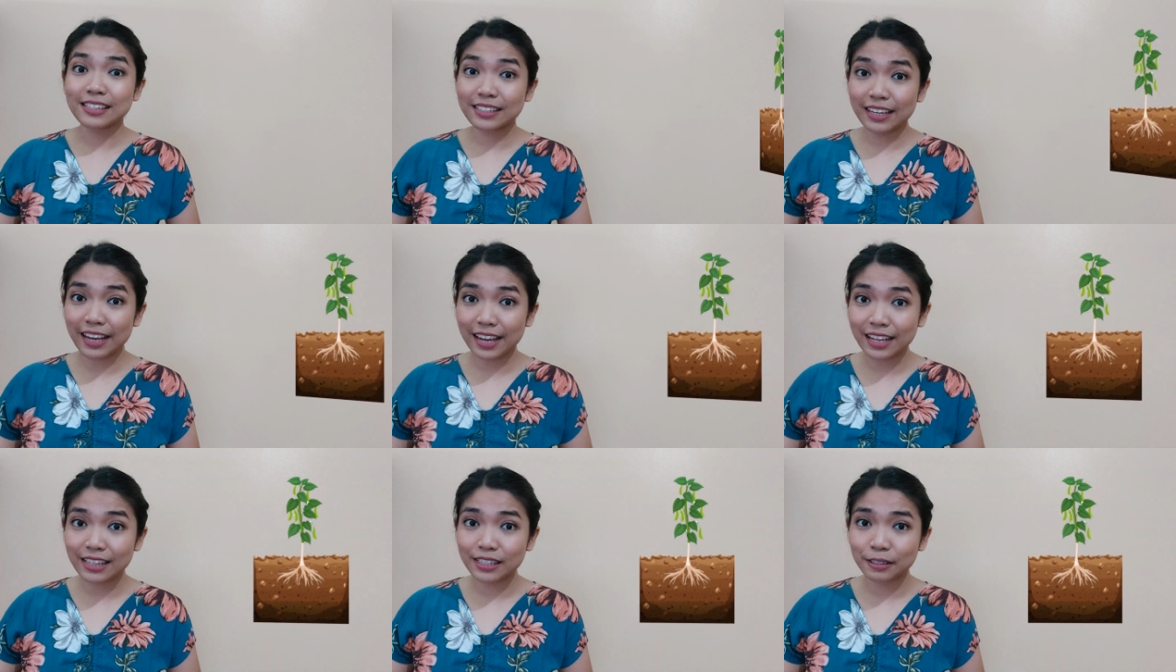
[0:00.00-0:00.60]

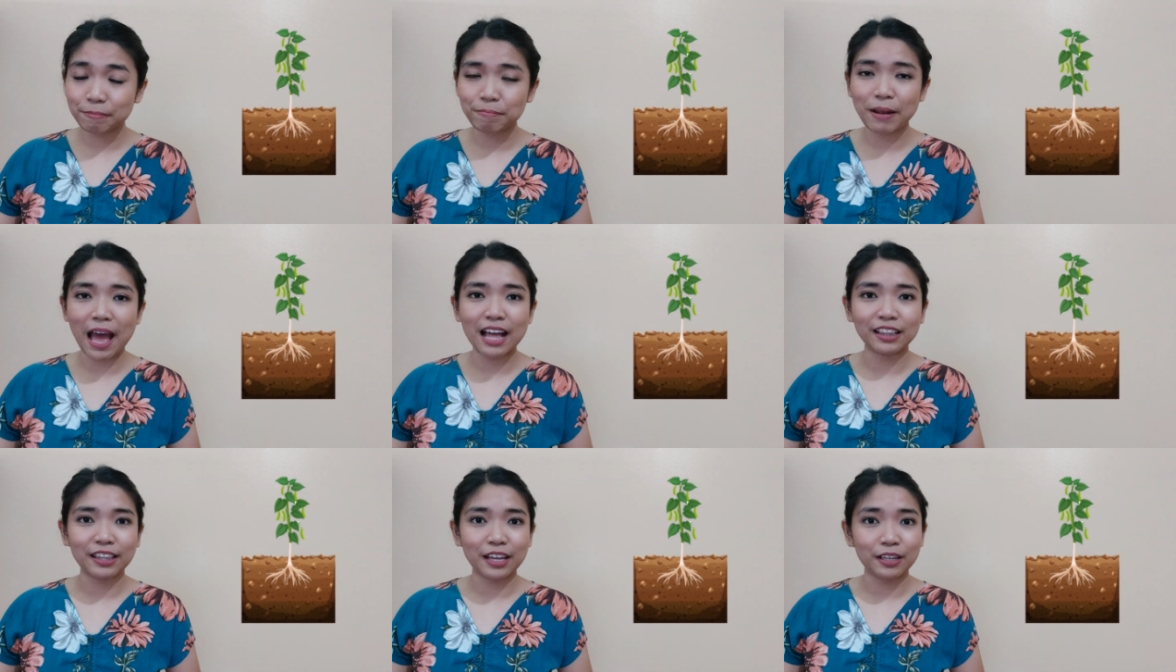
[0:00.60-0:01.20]
seeds
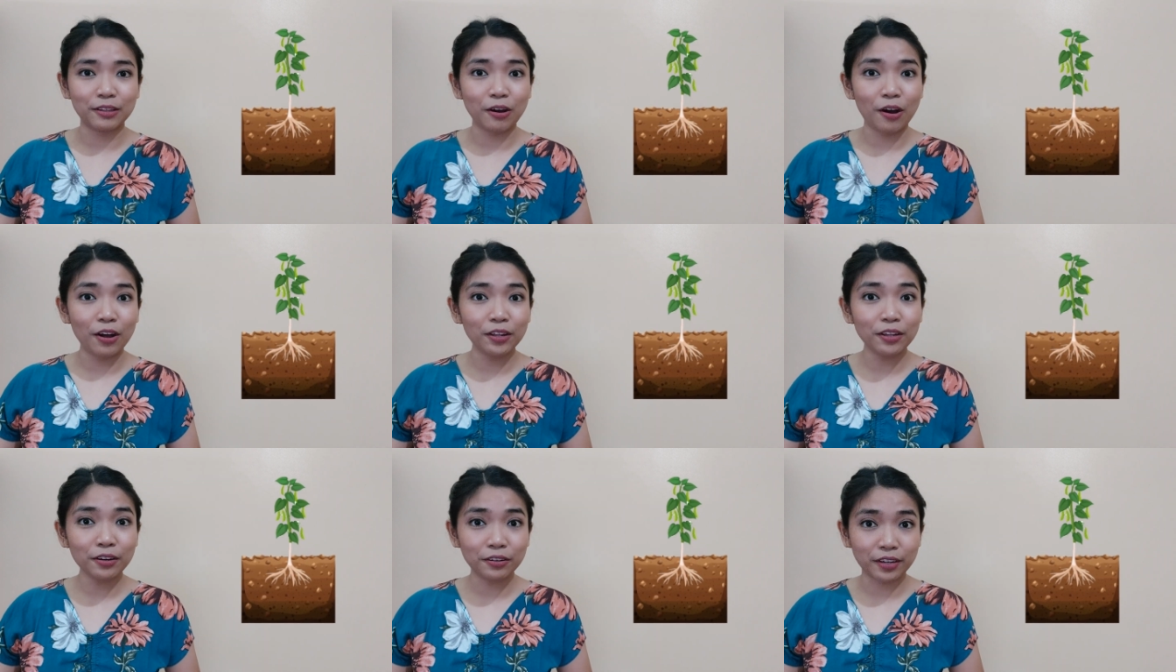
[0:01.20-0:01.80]
planted
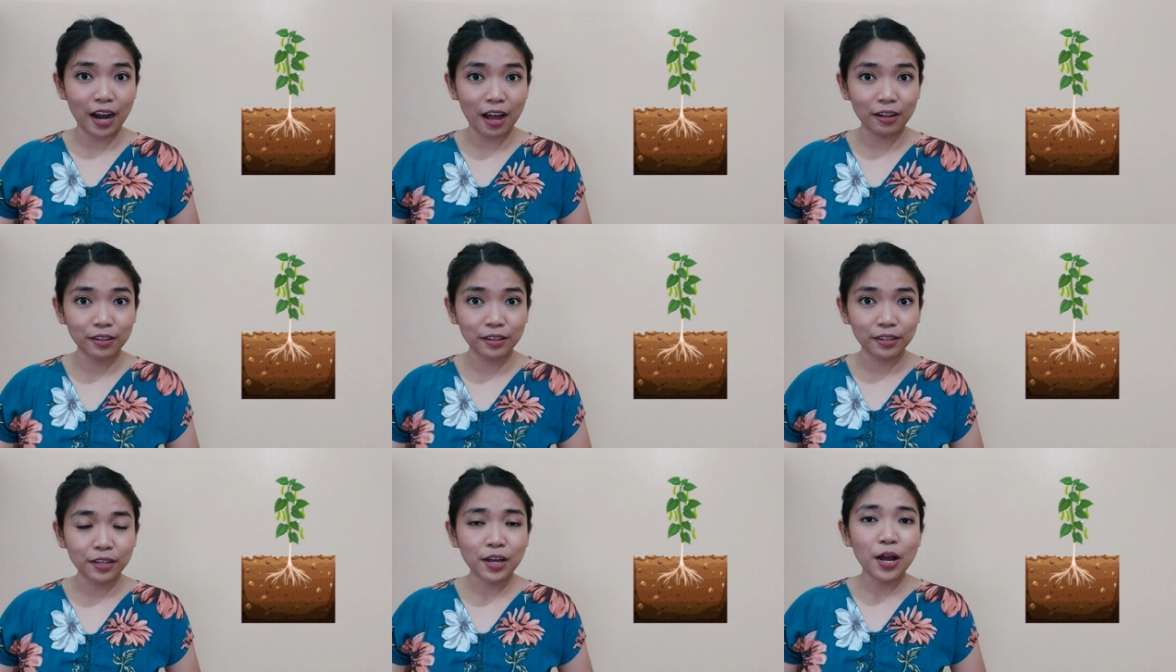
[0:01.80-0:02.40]
on the
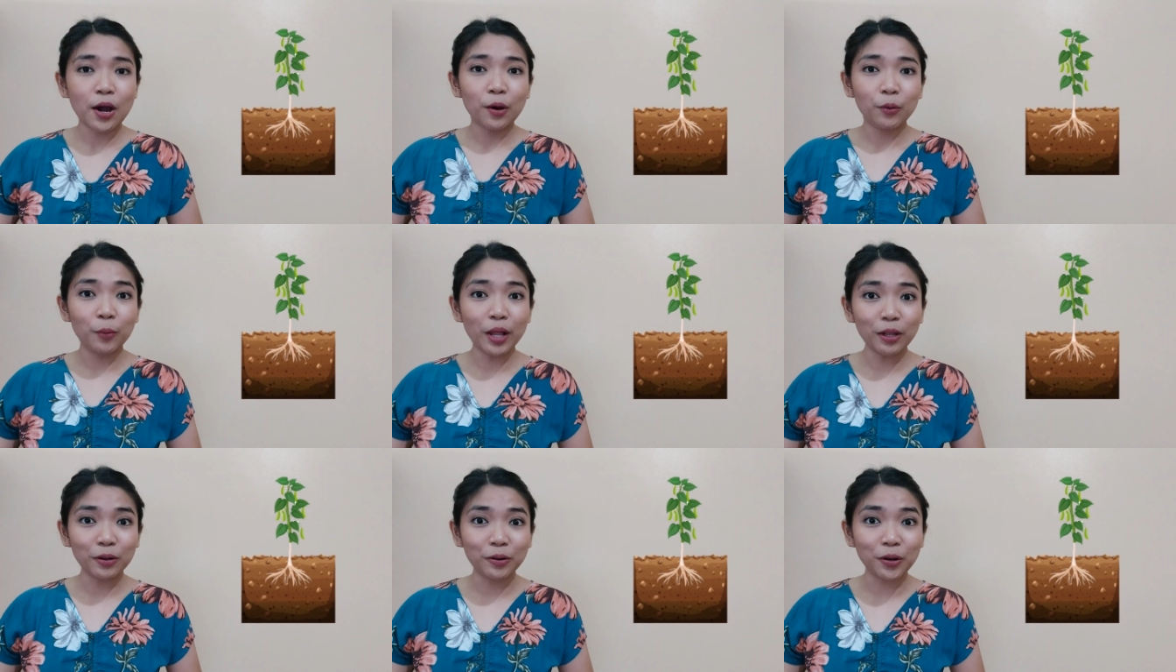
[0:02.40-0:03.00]
ground
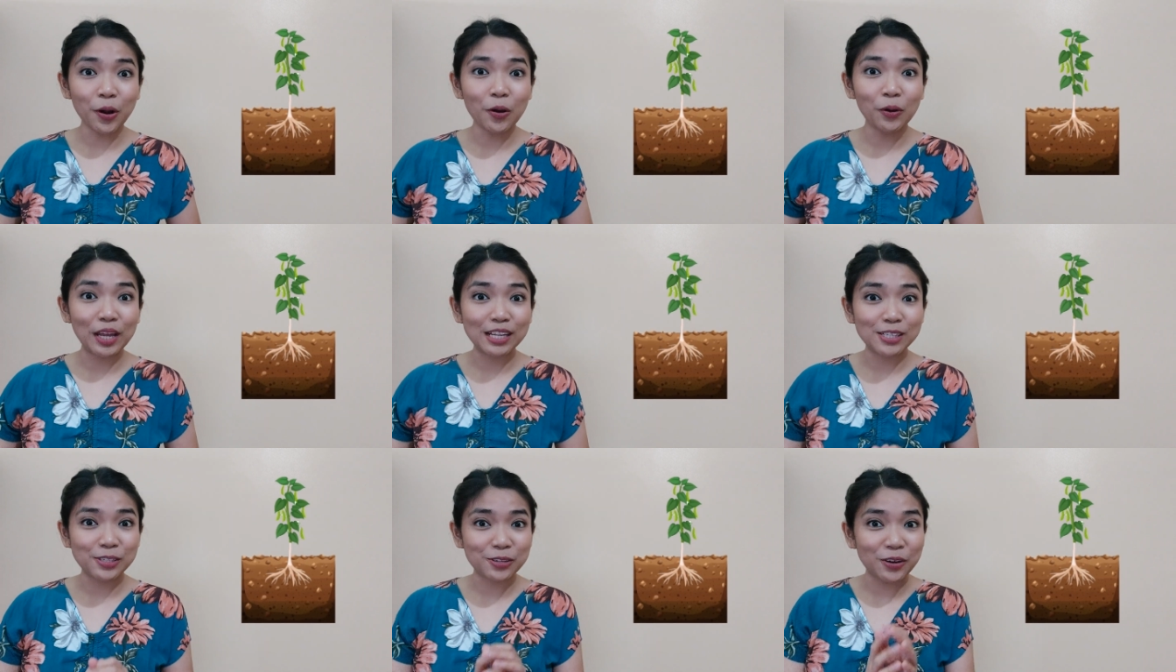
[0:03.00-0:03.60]
will grow
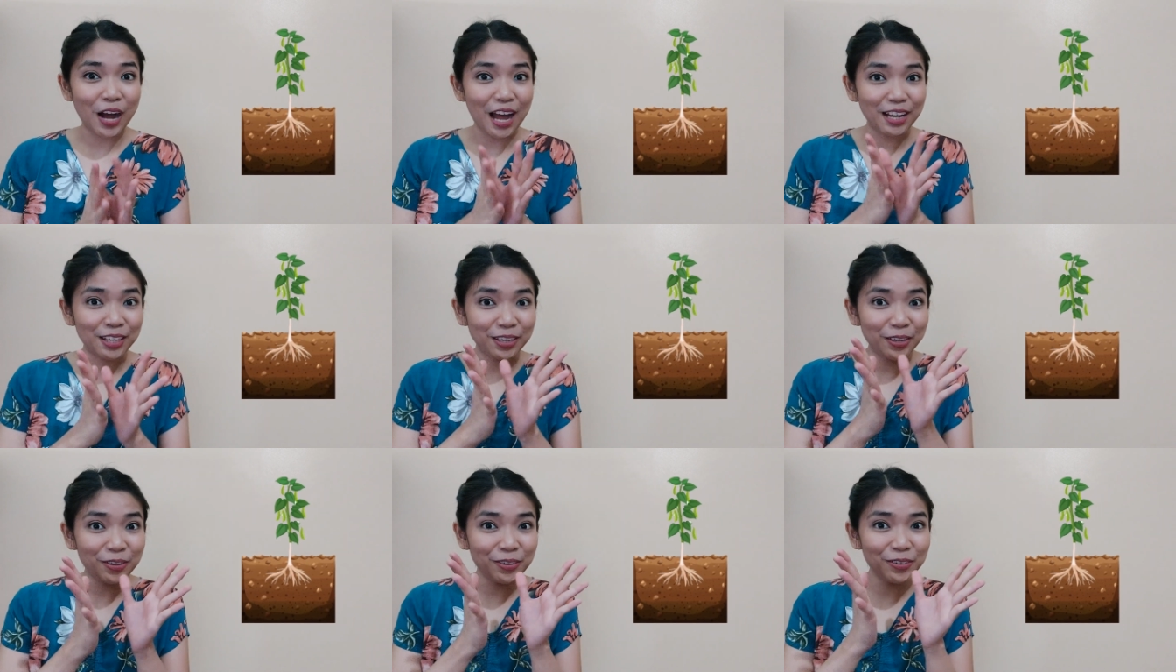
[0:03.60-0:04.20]
into a
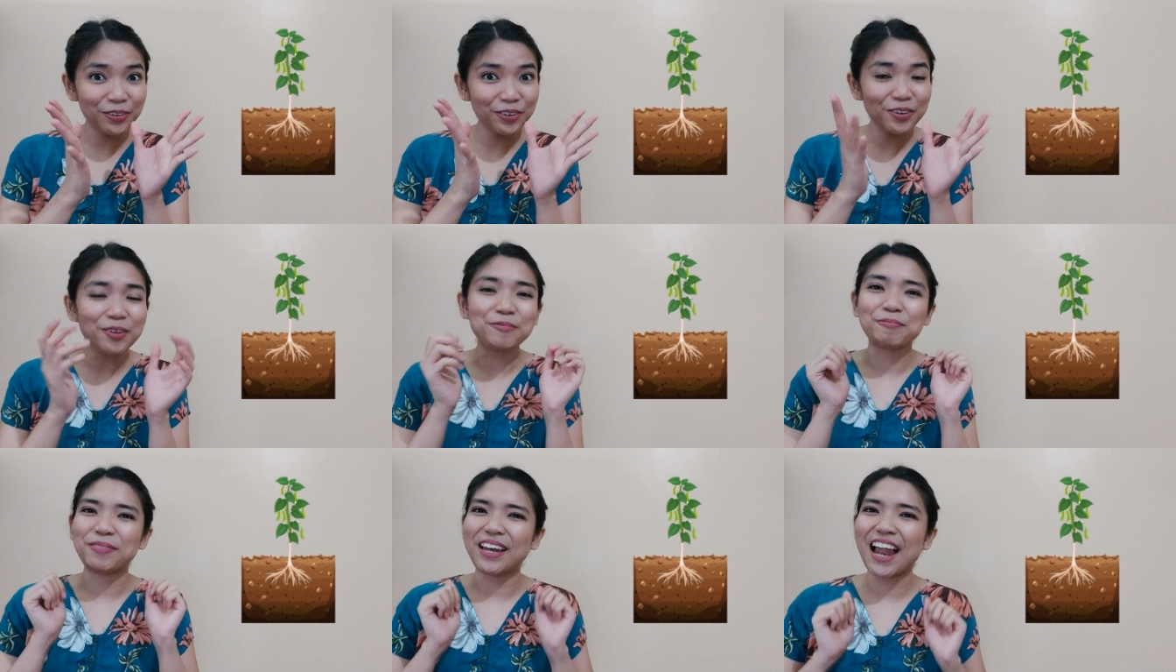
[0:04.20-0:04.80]
new
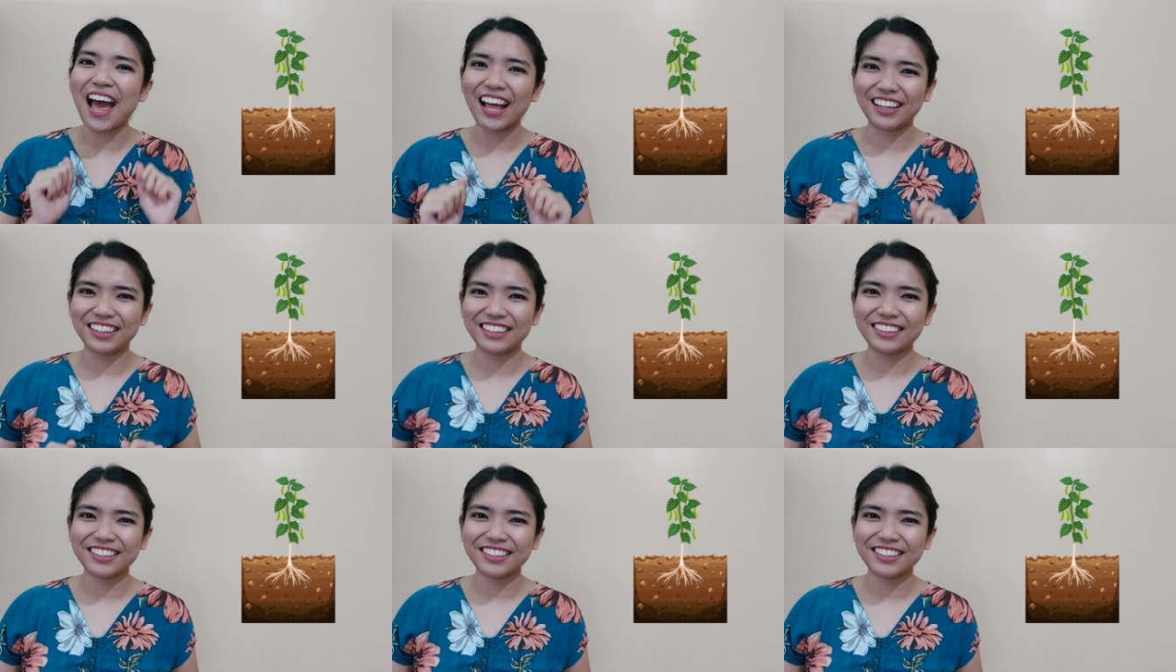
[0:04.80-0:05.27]
plant.